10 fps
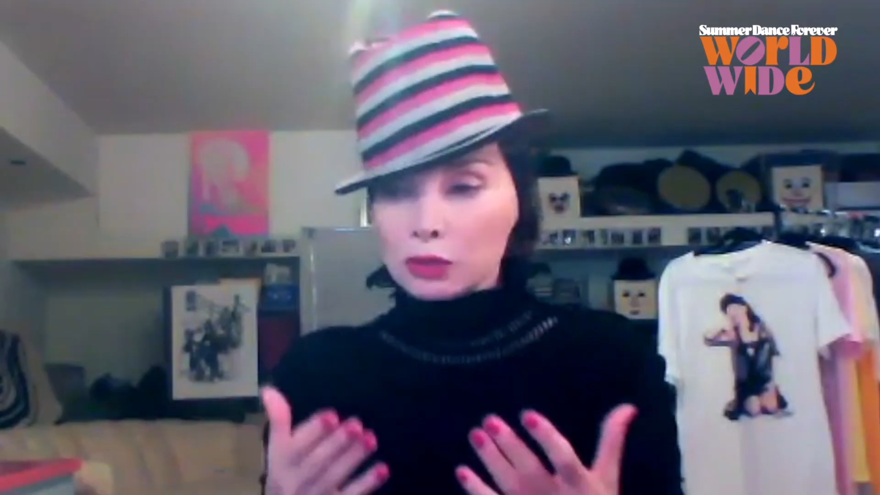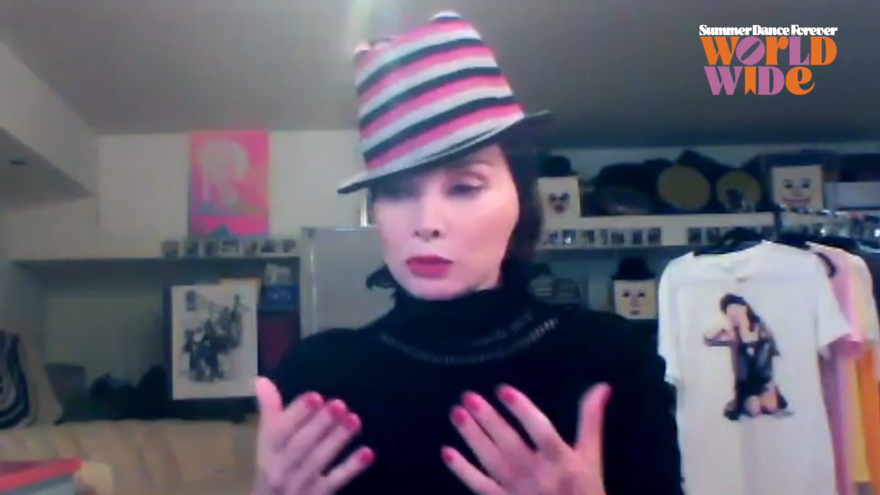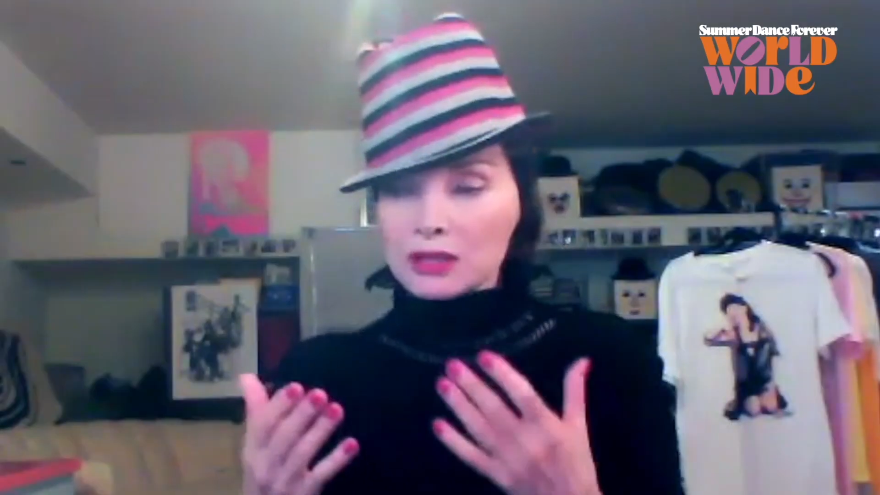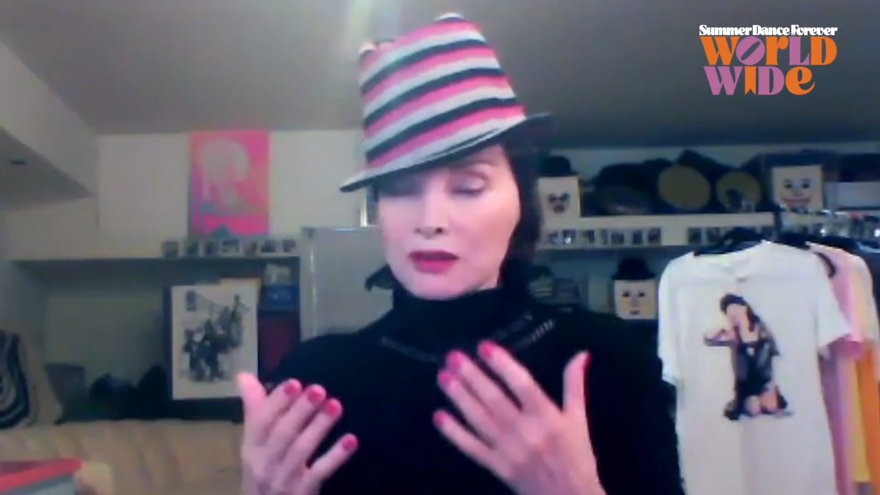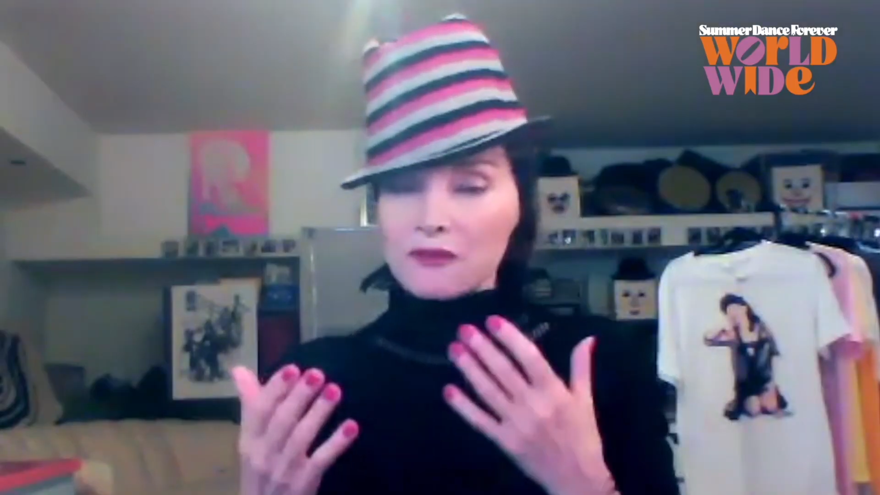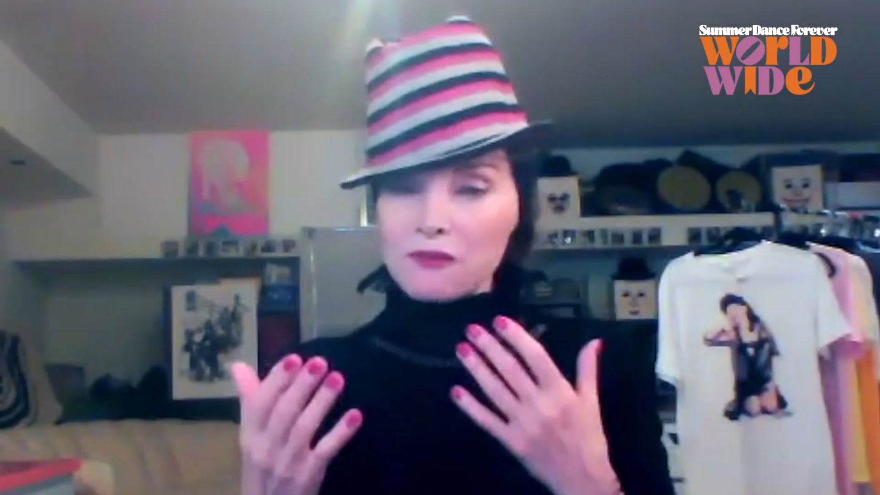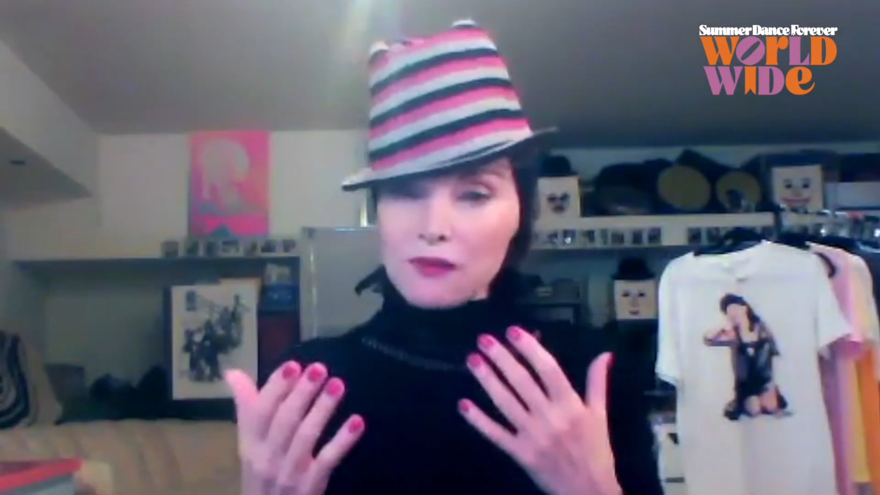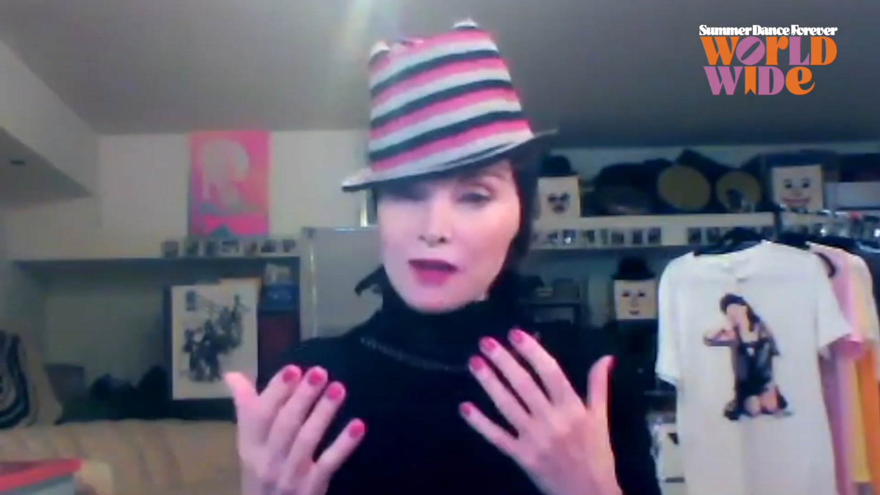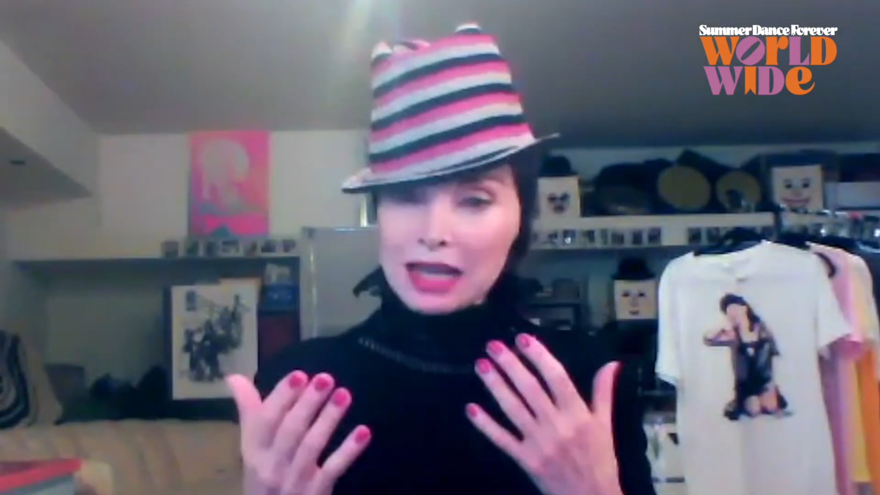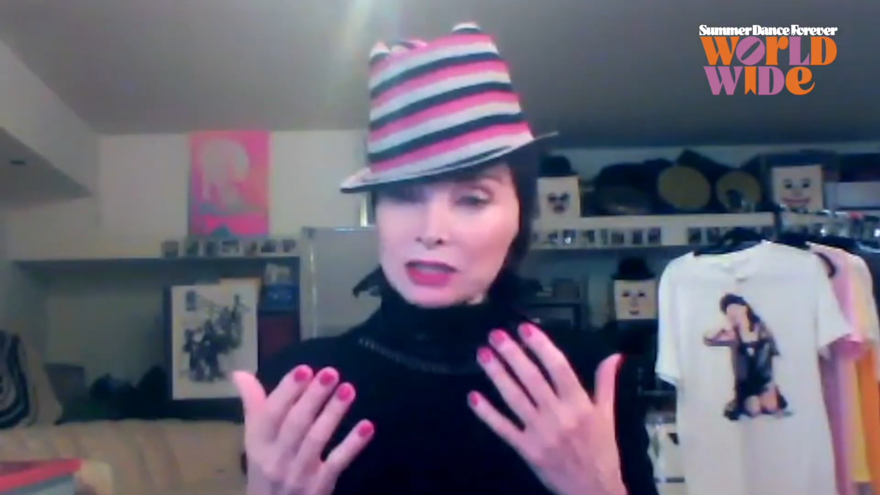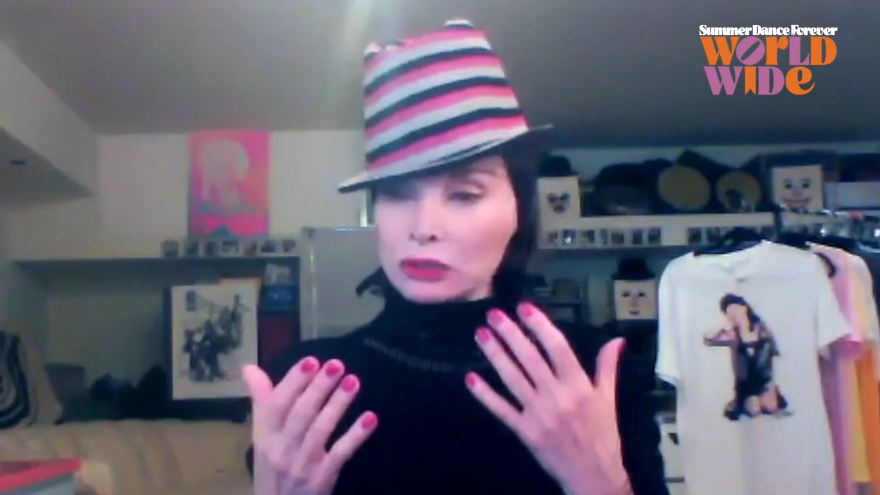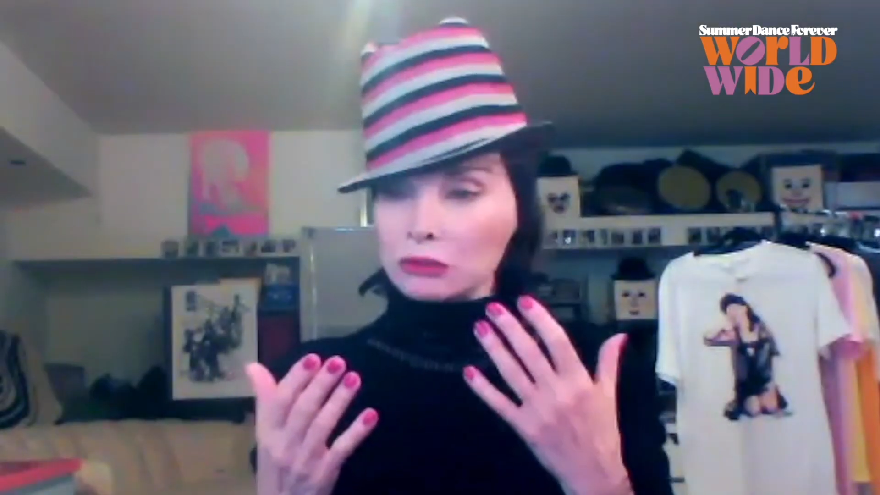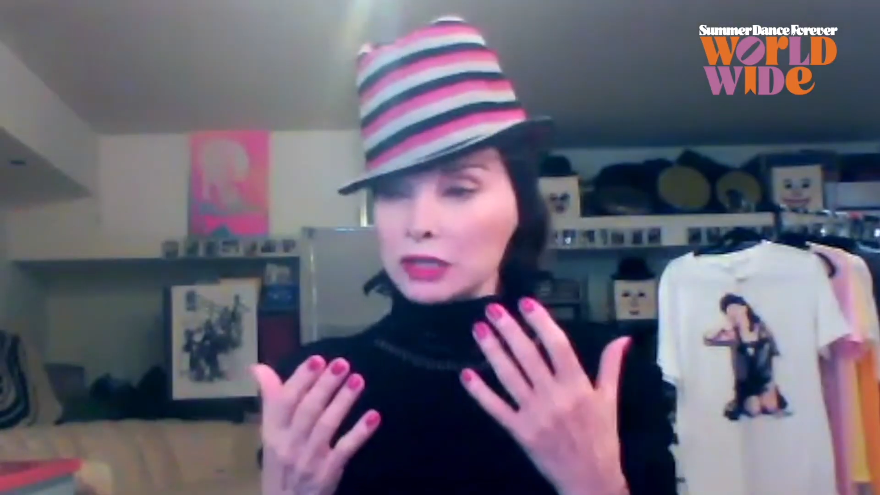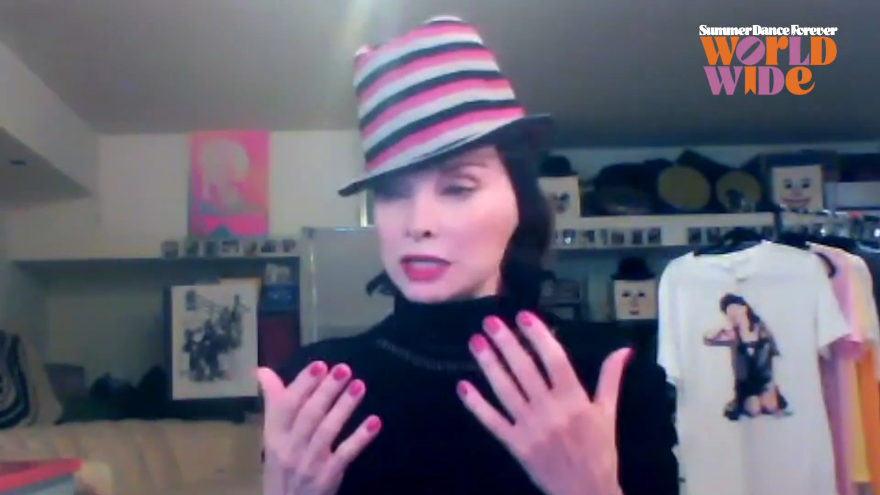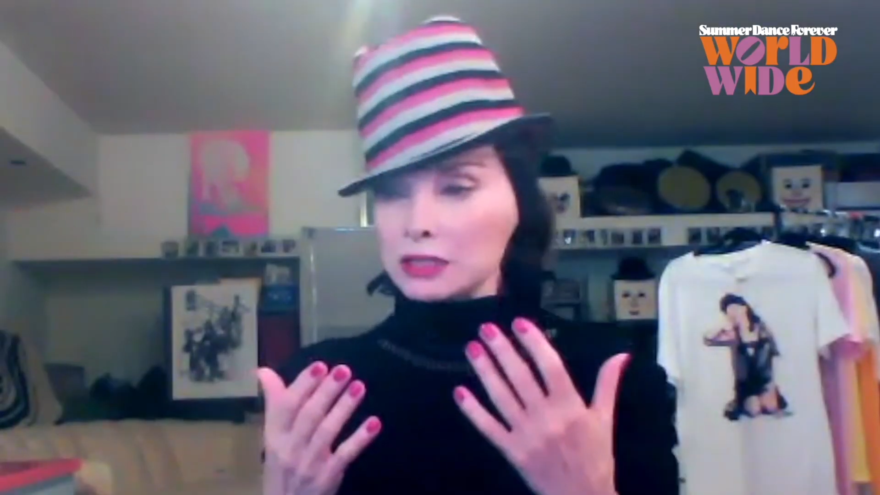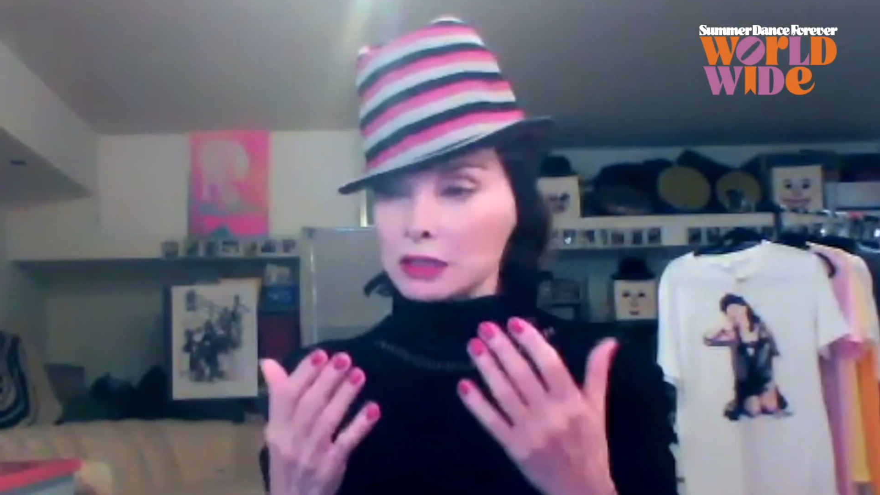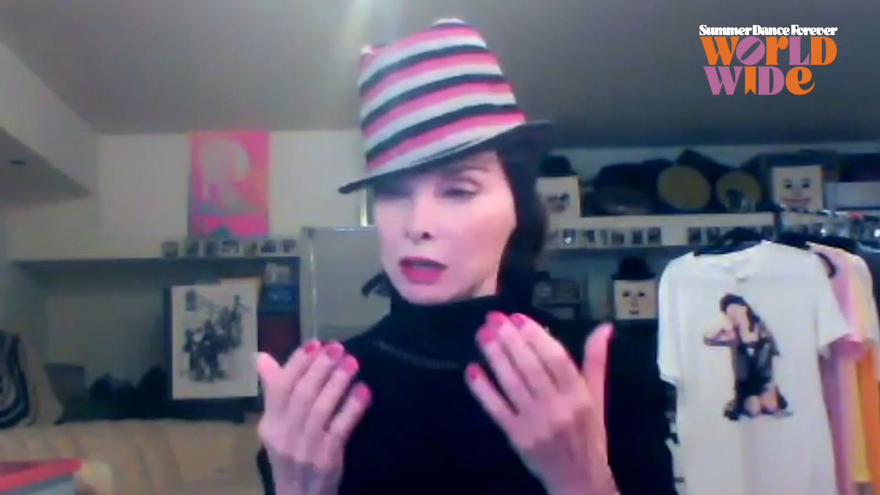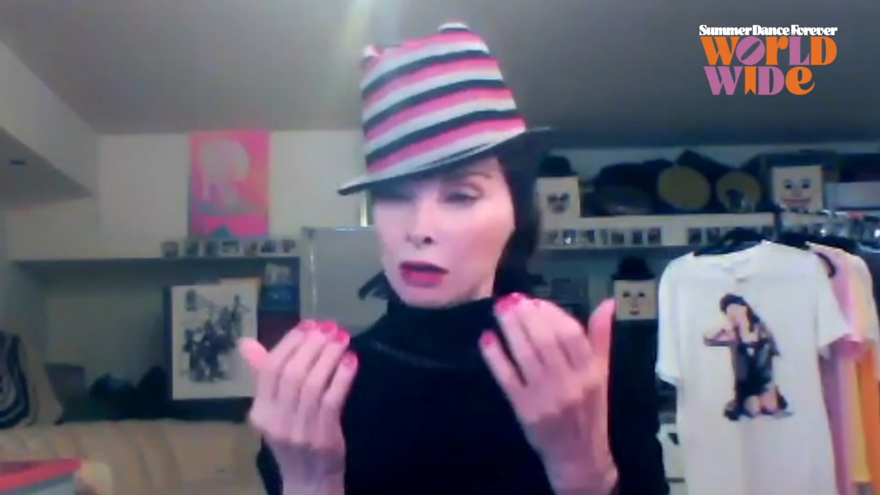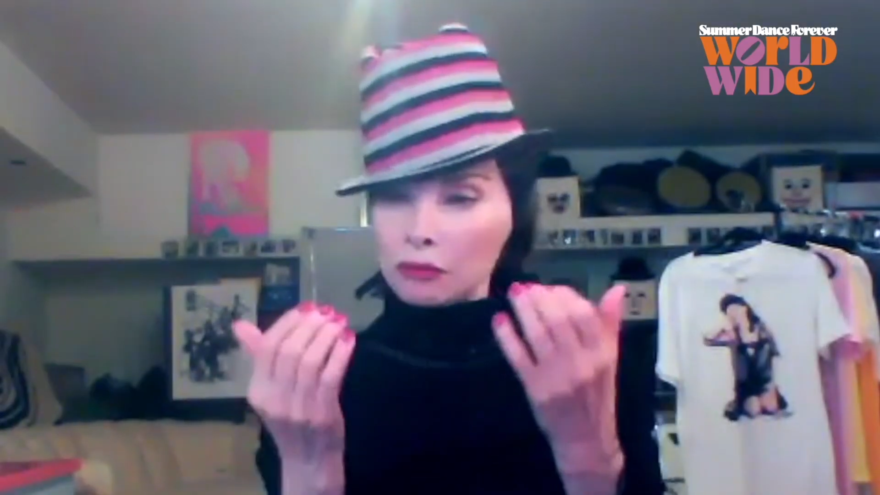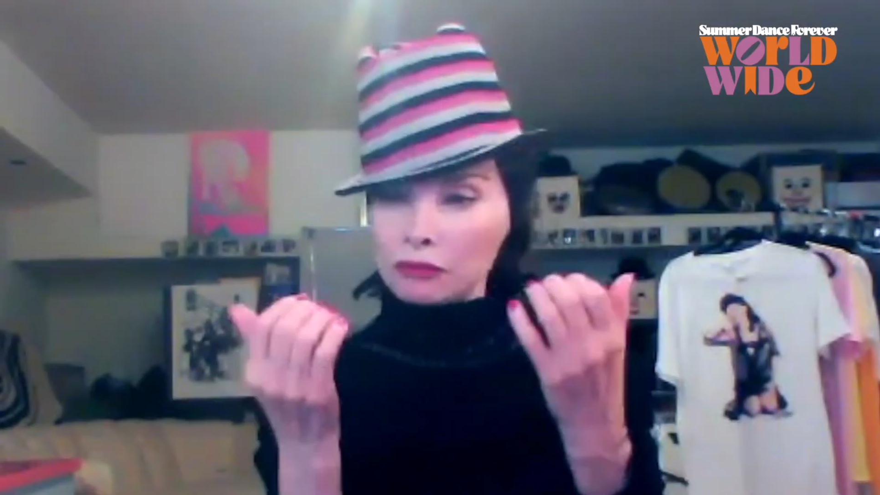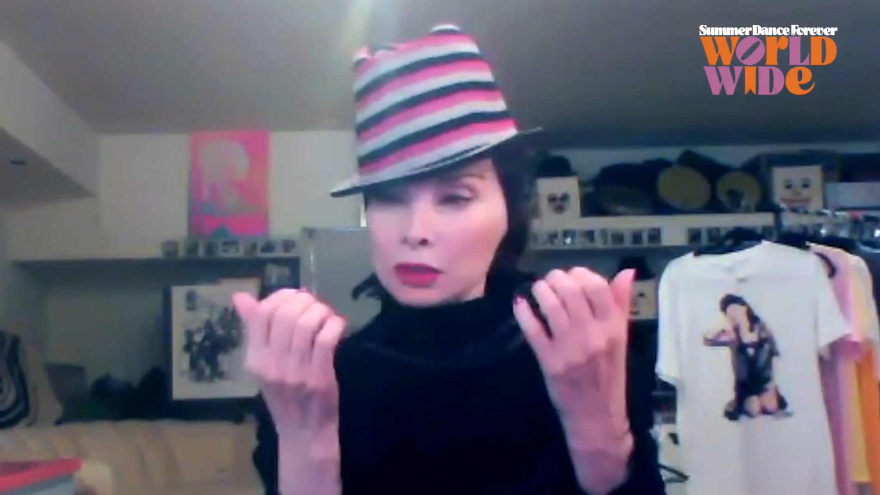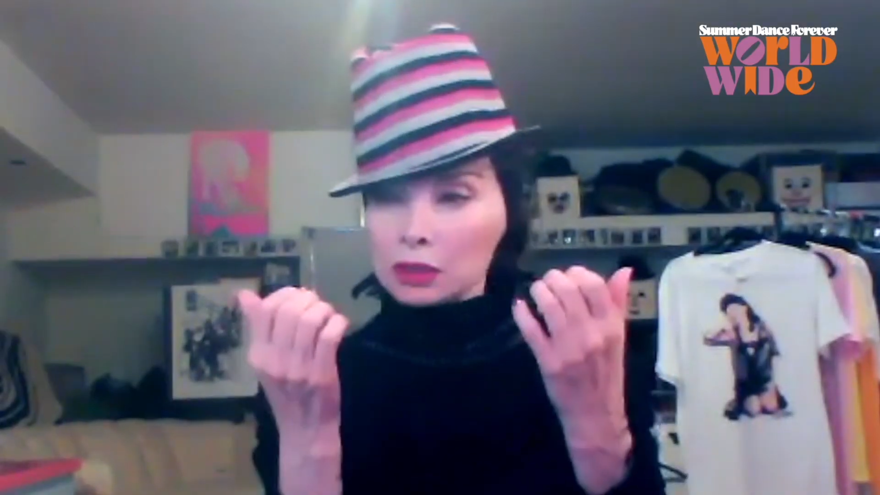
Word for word: there was a factor in of